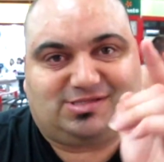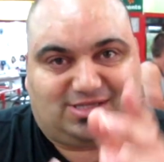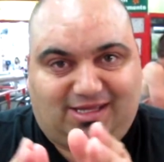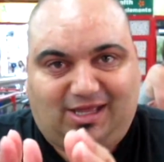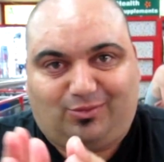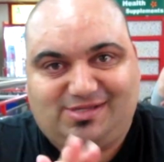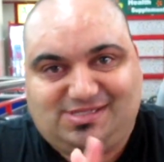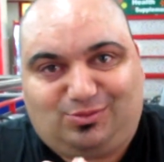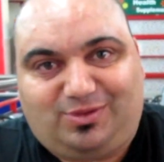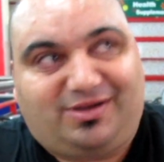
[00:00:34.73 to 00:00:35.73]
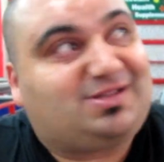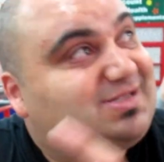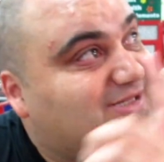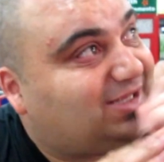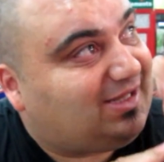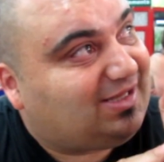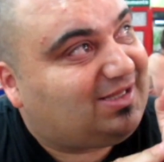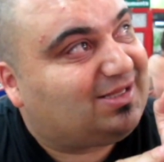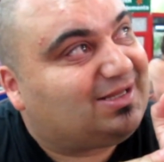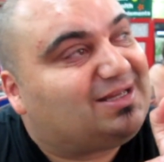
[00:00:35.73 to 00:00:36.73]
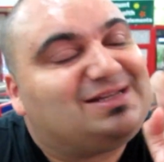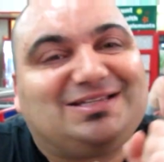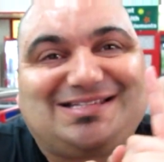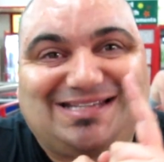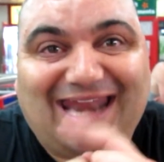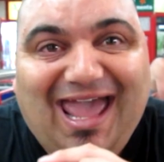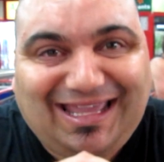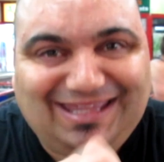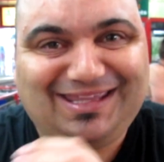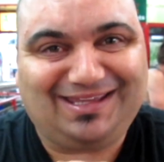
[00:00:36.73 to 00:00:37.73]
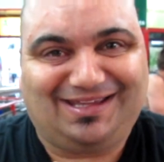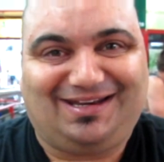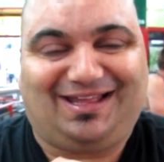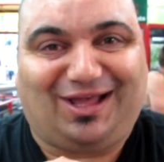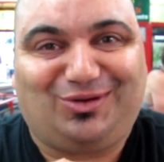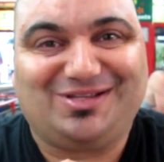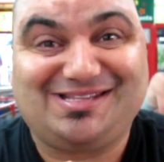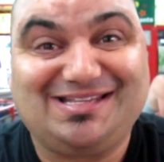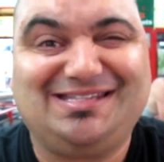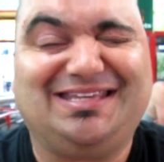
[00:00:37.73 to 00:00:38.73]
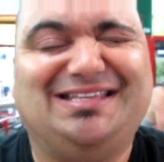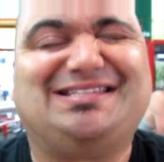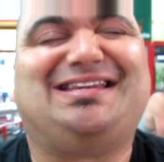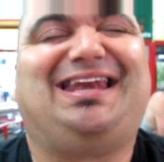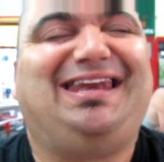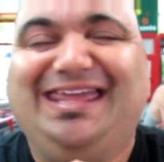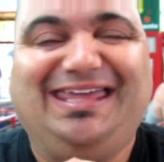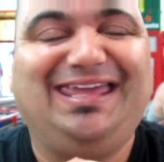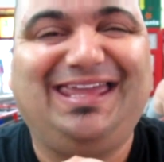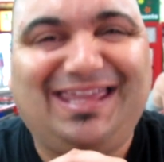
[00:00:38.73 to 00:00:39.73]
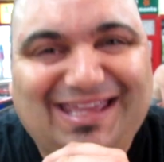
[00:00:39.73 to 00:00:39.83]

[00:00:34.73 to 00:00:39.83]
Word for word: Today how we said we are sneaky snacky. Like I always say sneaky sneaky.